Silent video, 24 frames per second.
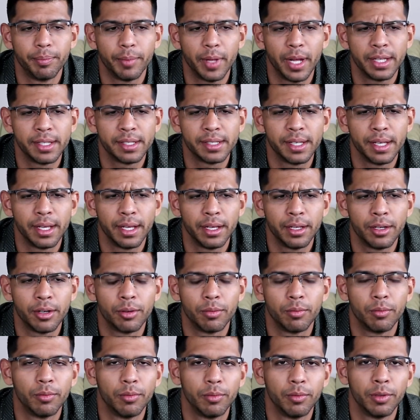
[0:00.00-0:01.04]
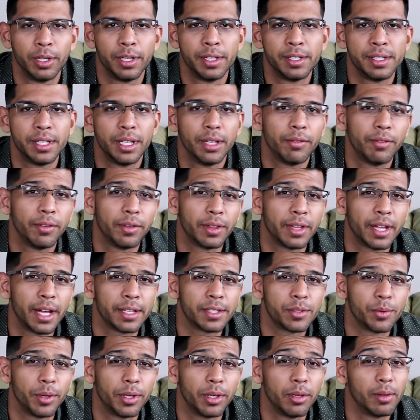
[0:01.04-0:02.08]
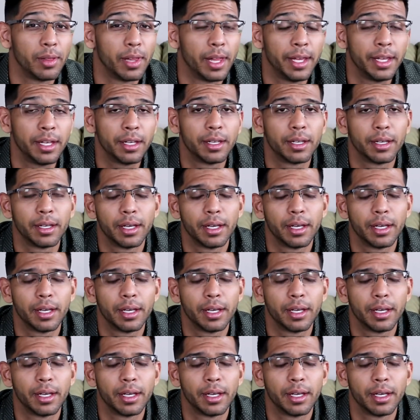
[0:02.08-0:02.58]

I'd say really see if that's what you like.